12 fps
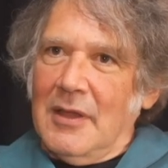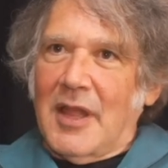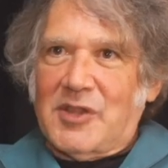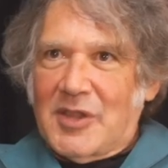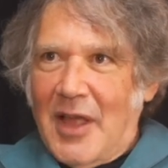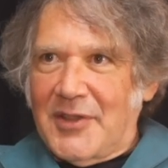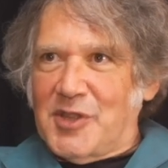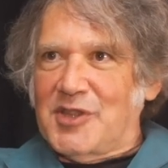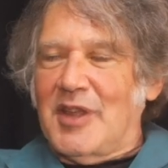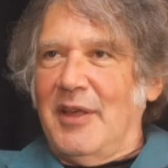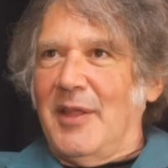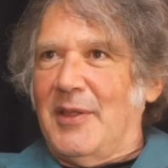That's not to
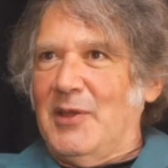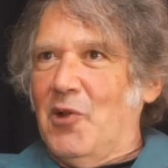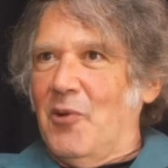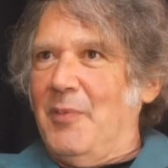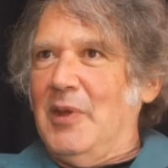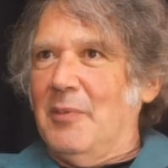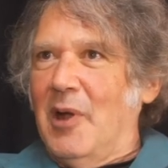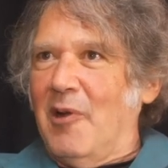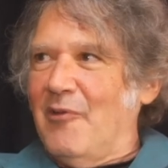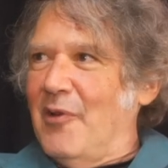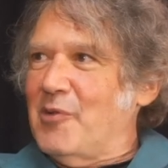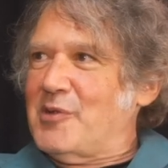say that the European
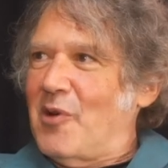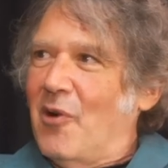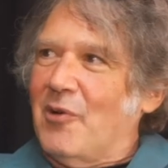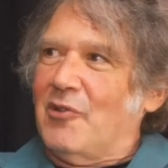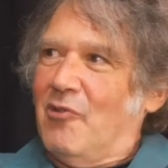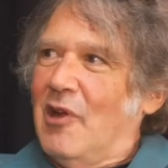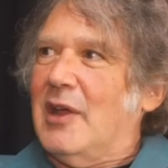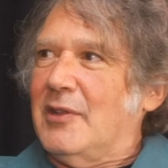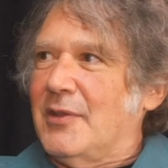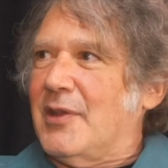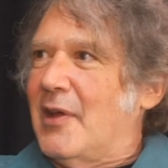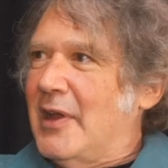microphones aren't
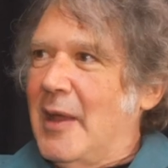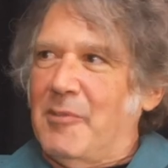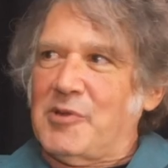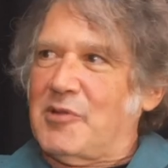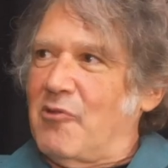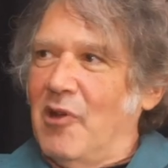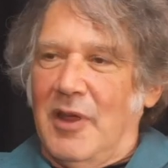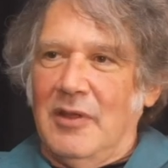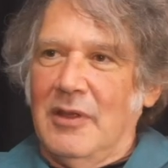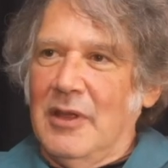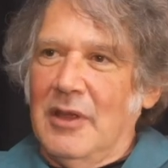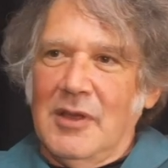great. The dynamics are
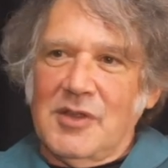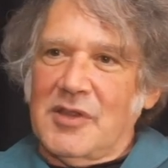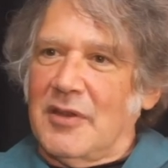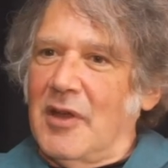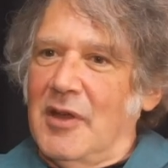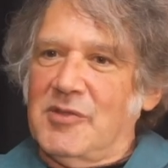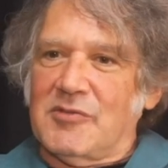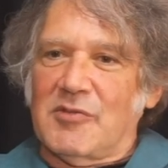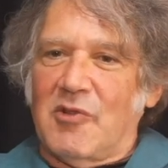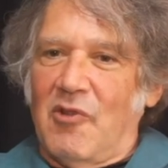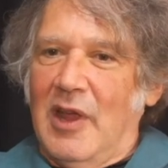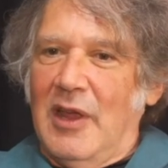great. Sennheisers
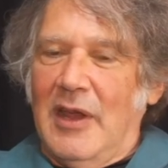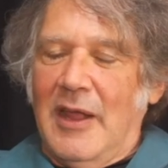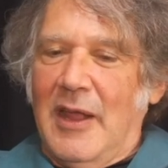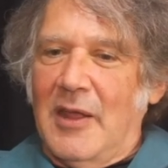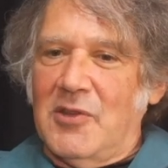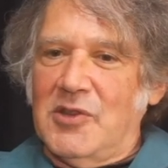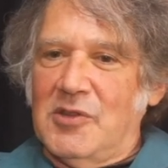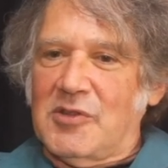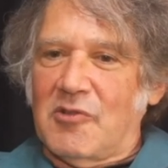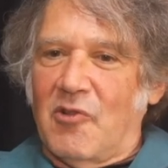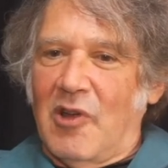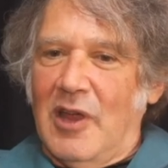are great.
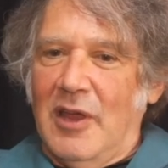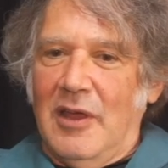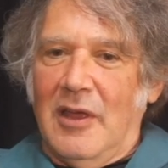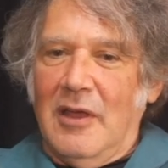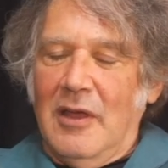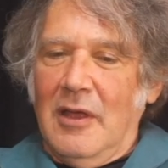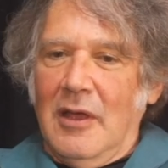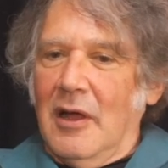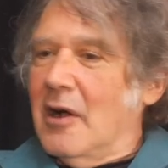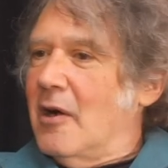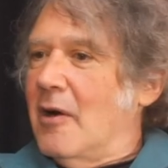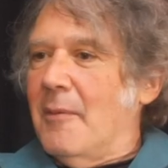AKGs are great.
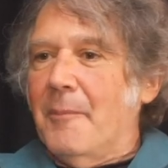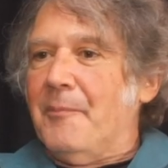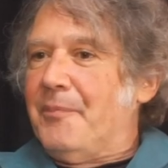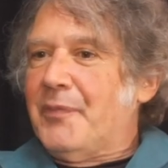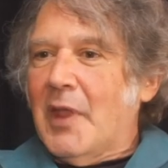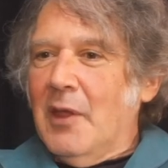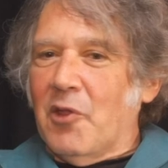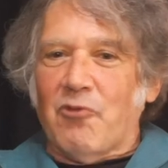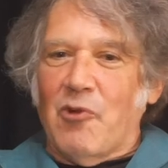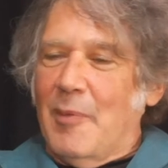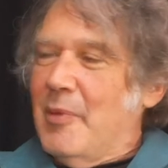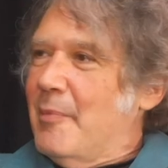Um,
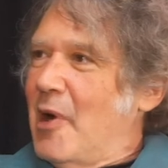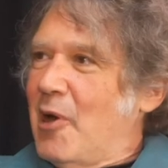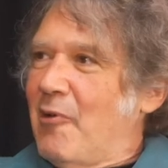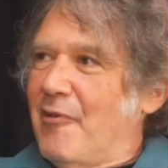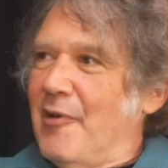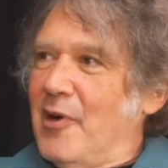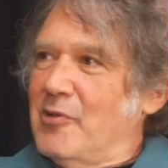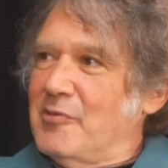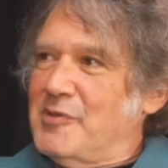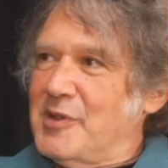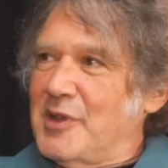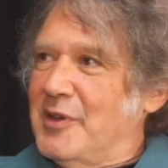ribbon
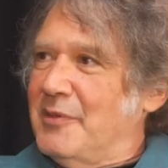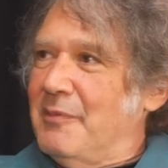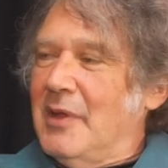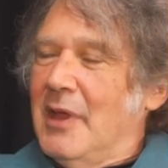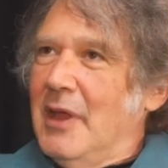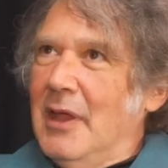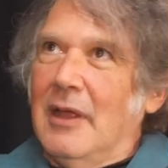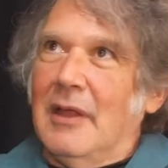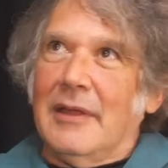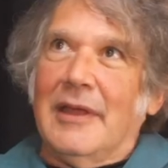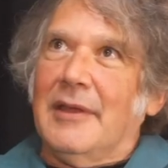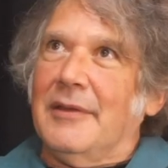microphones and
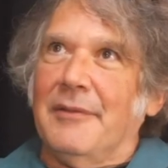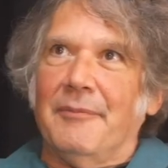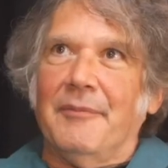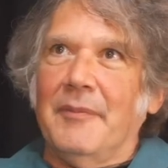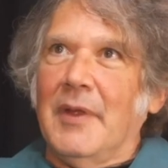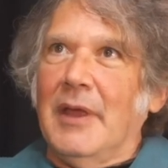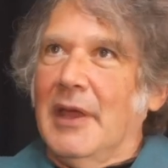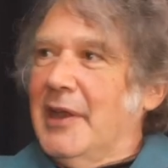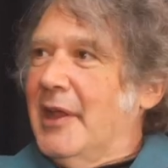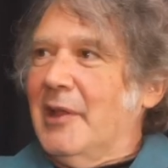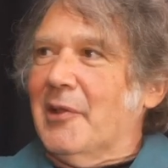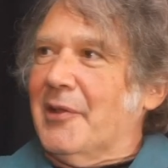in
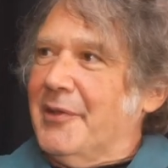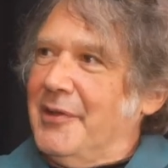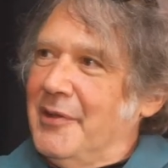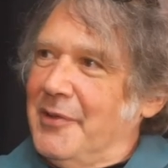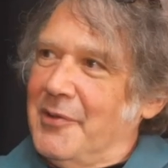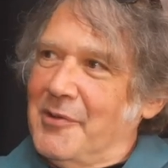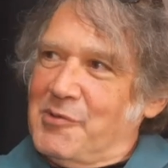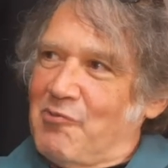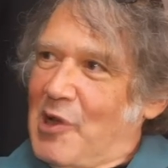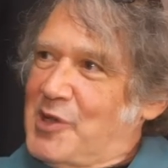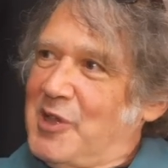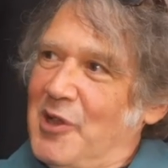in England those
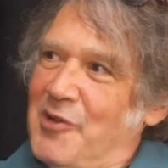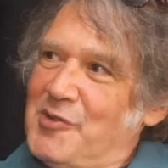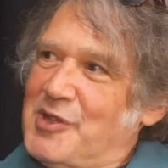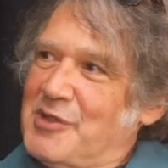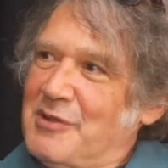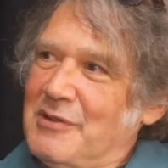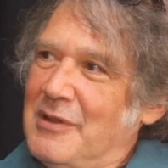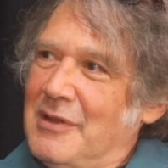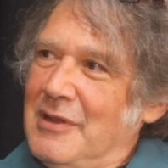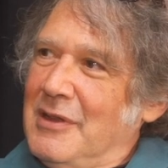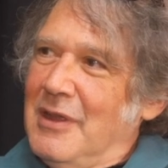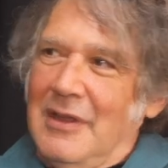Reslos.
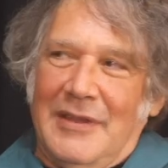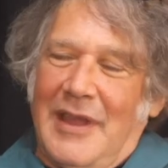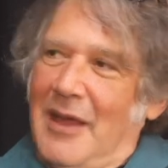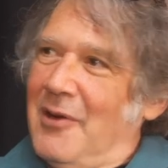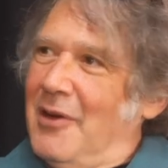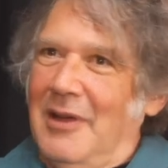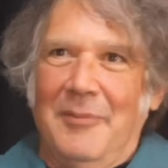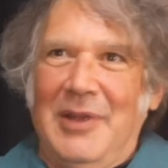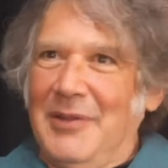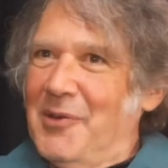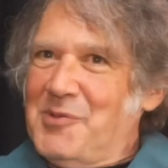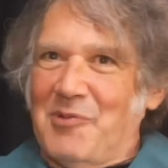Mm-hmm. Now, I
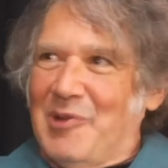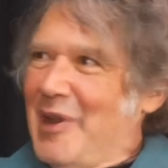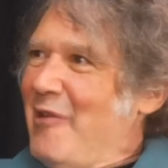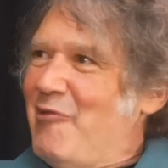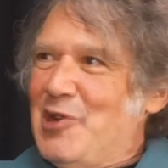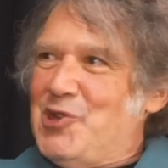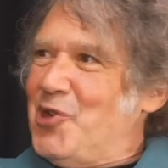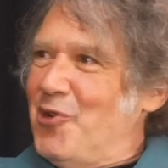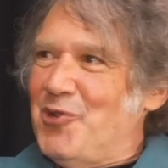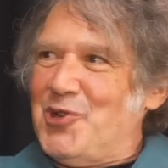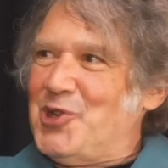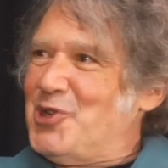mean, those are in every
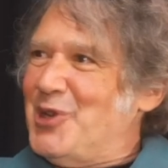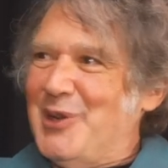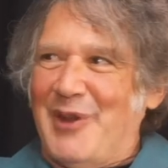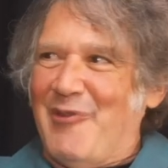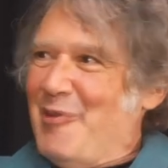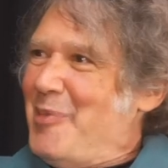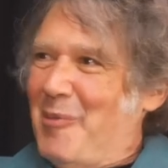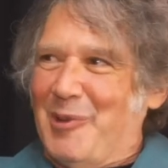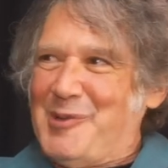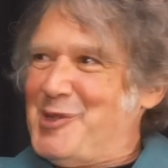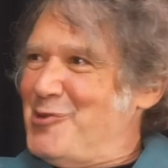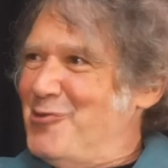church, in every
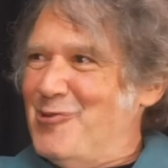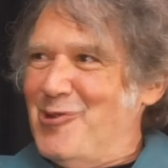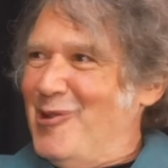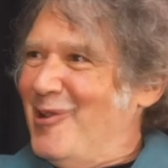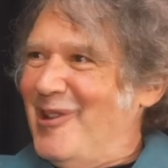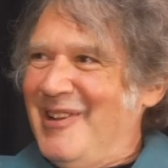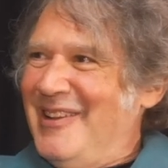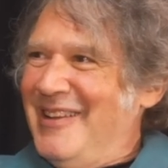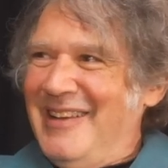public school.